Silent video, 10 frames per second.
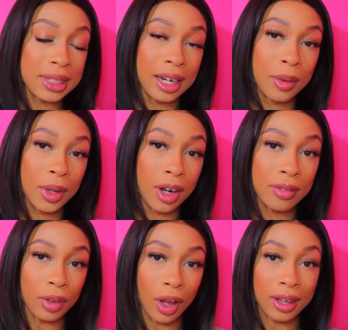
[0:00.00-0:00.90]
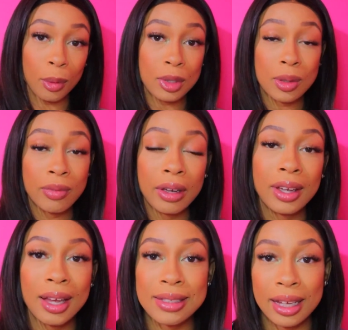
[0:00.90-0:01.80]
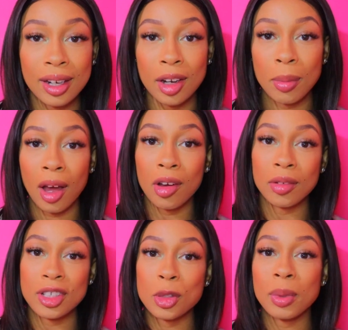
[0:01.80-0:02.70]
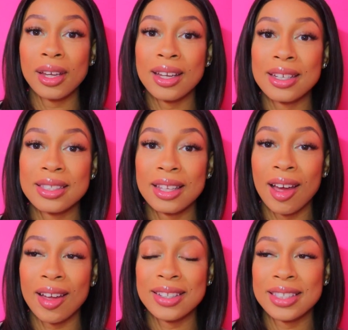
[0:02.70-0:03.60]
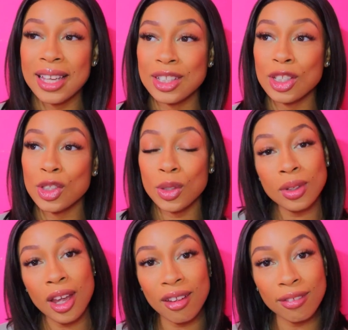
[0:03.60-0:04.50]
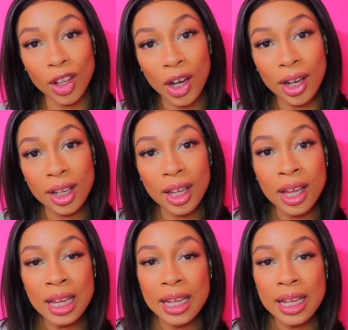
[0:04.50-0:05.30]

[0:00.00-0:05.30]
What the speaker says: Today we are vlogging, which I'm very excited about, just because that it's a two-day vlog.